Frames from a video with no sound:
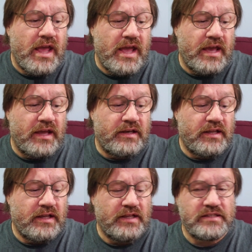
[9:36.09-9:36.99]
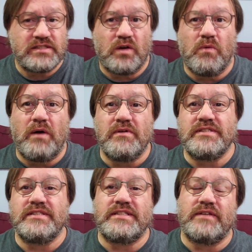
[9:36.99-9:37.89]
And so what
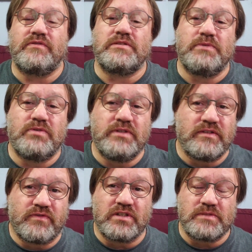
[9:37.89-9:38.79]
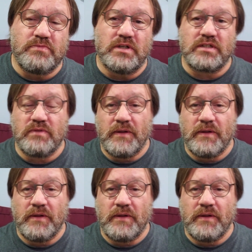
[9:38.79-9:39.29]
was the difference between the first book